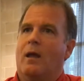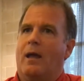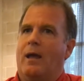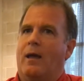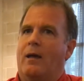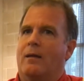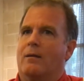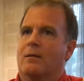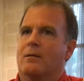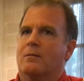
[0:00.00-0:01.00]

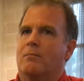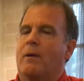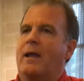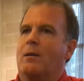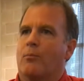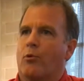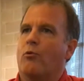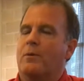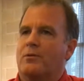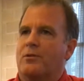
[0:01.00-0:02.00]
and make
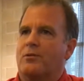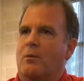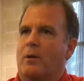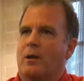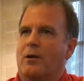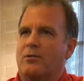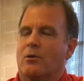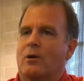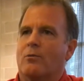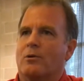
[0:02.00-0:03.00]
improvements in somebody else.
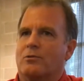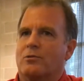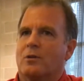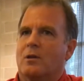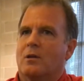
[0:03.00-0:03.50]
So it was